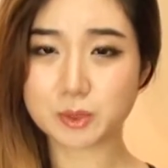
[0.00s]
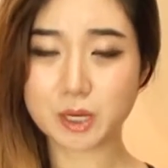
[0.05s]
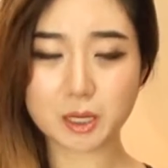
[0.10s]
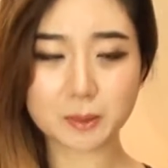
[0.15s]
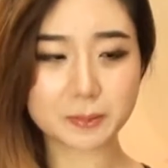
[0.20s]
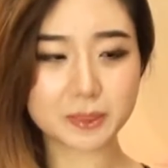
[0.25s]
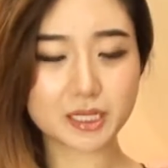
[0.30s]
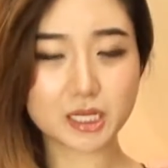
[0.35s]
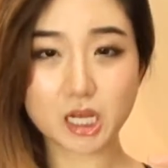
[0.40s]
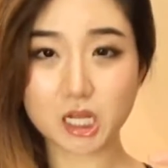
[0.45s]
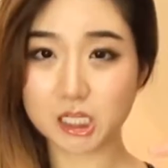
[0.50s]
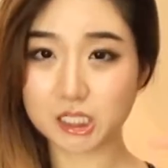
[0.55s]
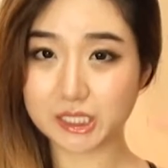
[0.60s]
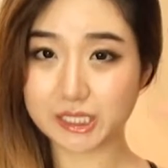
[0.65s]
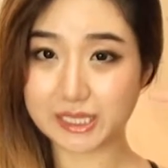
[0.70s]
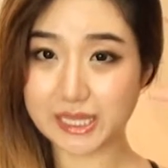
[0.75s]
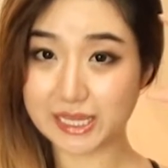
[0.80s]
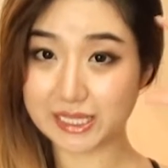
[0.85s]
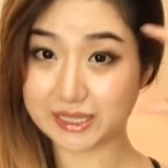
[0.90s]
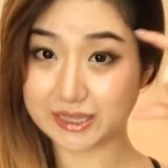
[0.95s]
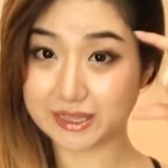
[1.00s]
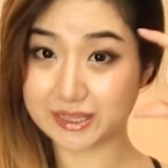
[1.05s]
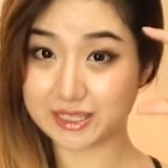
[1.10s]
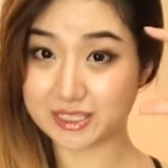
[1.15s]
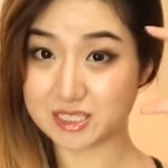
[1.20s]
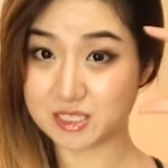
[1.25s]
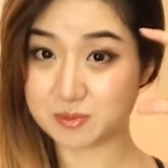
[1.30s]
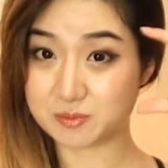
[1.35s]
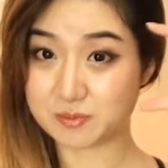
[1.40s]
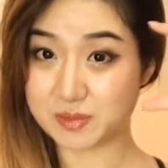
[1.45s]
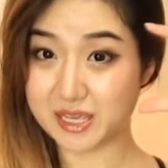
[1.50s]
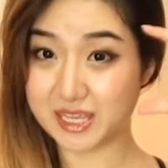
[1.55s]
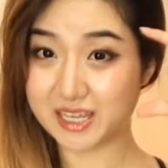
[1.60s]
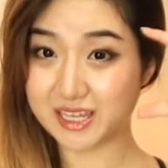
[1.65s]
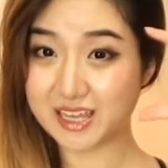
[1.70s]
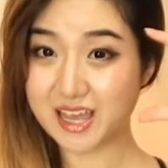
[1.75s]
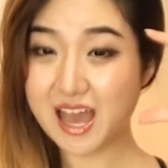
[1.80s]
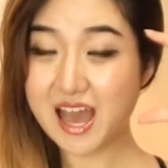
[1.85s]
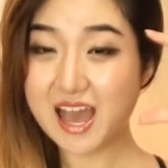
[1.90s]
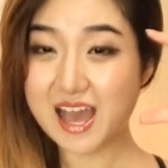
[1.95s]
Probably only like this
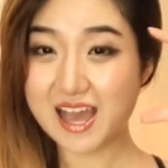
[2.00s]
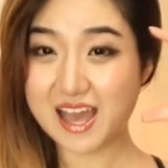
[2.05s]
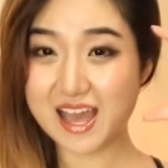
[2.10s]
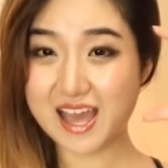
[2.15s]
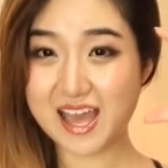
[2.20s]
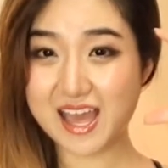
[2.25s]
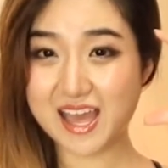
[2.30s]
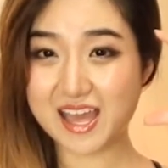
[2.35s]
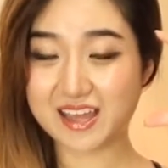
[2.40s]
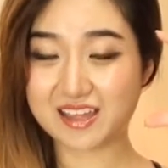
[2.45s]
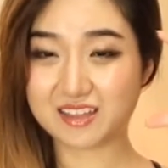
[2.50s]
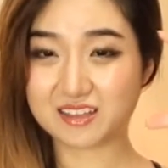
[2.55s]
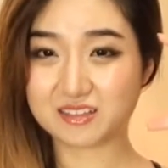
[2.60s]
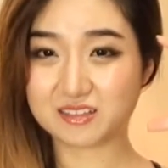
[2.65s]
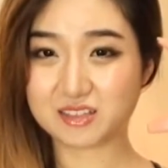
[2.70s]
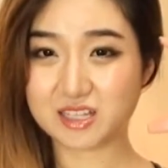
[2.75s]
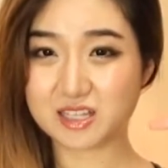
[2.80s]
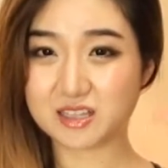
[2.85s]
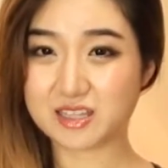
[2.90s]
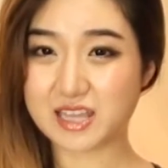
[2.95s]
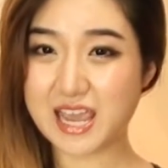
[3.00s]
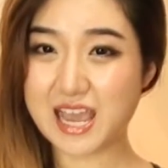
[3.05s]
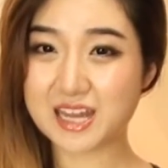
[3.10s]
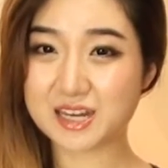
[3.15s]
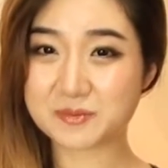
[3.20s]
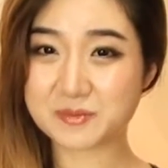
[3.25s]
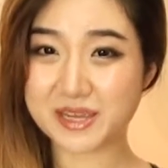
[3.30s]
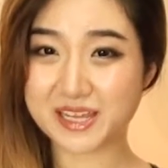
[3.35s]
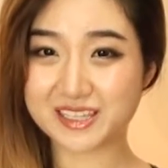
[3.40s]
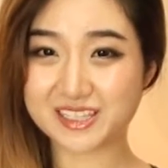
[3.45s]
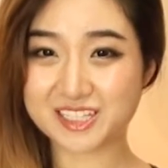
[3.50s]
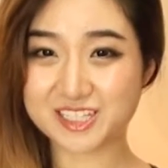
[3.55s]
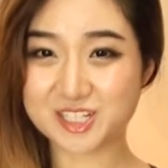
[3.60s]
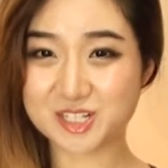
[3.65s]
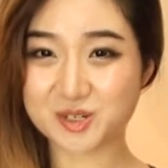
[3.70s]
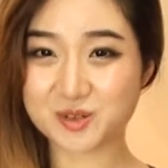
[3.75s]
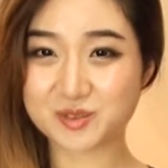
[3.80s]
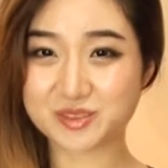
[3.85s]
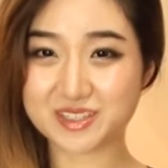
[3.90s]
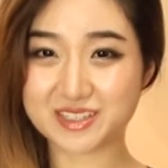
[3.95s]
big, and in the anime they
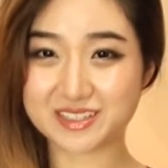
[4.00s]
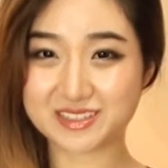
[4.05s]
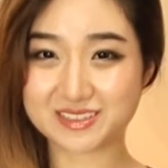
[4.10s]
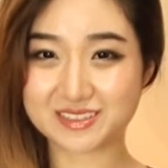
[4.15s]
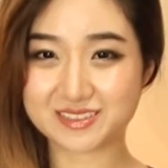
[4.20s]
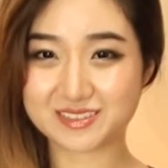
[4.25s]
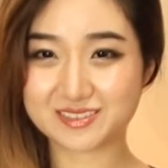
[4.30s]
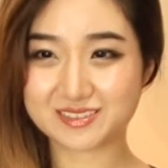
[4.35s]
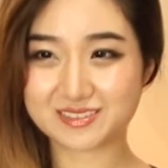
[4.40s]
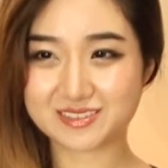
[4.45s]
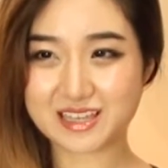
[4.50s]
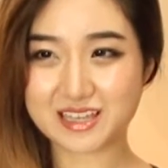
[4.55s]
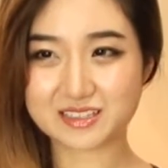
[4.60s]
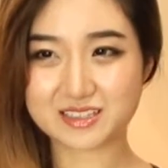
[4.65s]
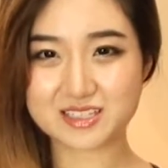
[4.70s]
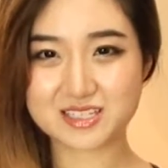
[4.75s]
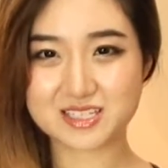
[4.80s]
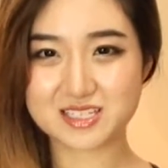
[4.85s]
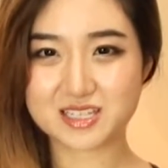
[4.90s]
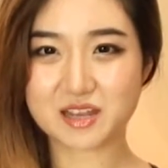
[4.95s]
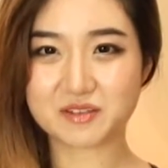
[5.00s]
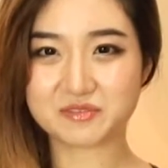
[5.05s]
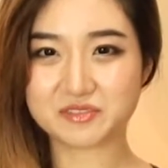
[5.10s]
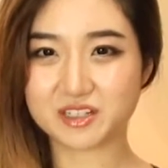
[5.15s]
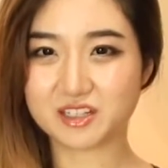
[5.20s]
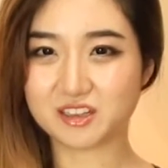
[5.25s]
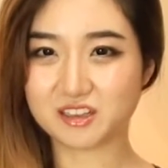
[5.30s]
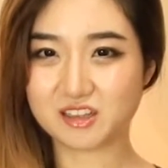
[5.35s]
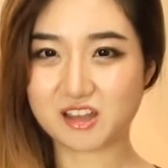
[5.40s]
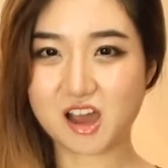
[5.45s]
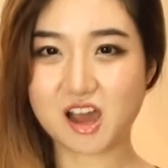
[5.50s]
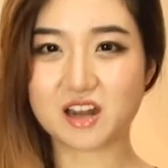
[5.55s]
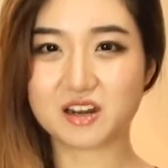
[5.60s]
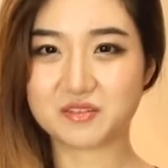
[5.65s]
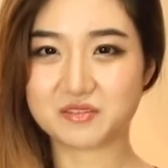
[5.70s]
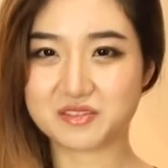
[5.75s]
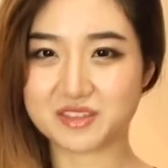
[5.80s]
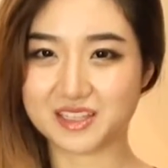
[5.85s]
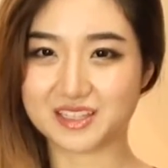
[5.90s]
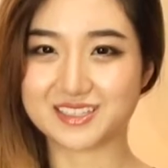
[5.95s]
show that they stuffed a lot
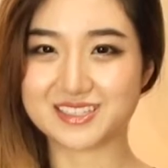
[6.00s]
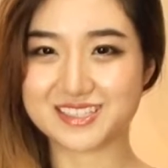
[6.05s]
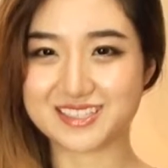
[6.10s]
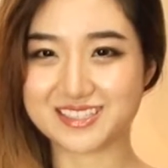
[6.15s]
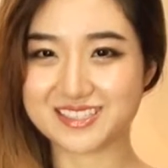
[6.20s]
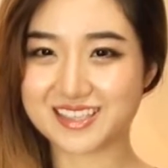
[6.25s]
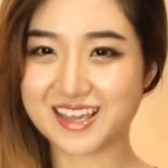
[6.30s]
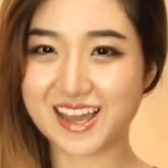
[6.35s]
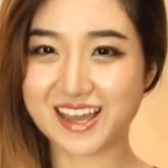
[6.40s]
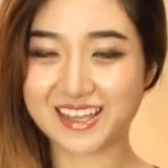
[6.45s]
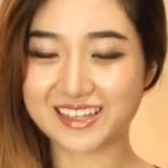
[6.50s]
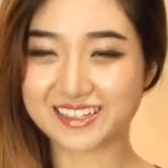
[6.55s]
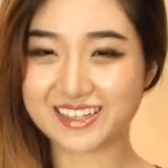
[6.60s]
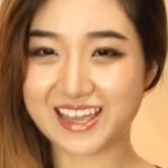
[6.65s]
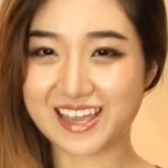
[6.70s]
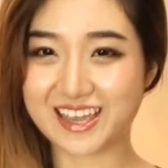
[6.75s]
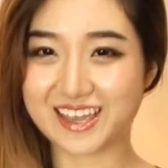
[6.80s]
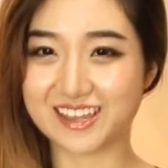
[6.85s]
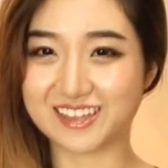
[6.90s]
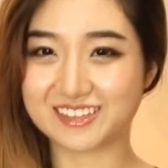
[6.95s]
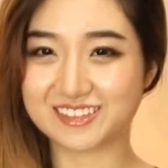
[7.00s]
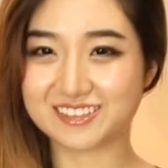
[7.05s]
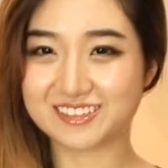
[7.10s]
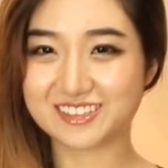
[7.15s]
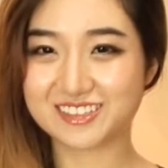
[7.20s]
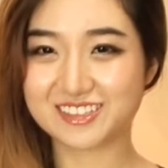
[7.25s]
of things inside, and